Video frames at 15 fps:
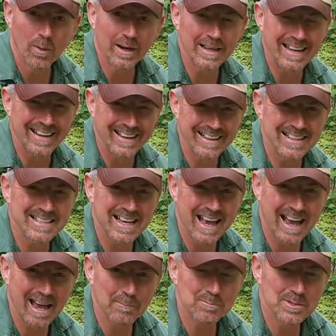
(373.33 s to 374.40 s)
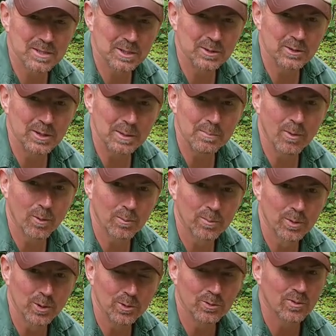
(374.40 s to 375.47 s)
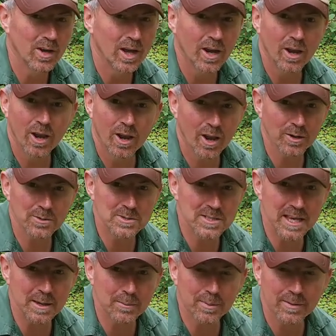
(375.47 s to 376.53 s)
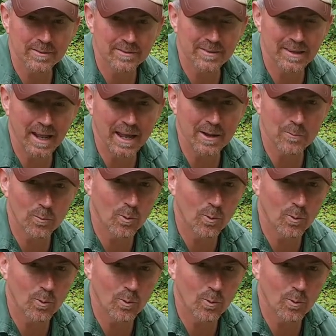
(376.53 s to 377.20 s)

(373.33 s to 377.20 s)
but it is absolutely bomb proof. No zip to let in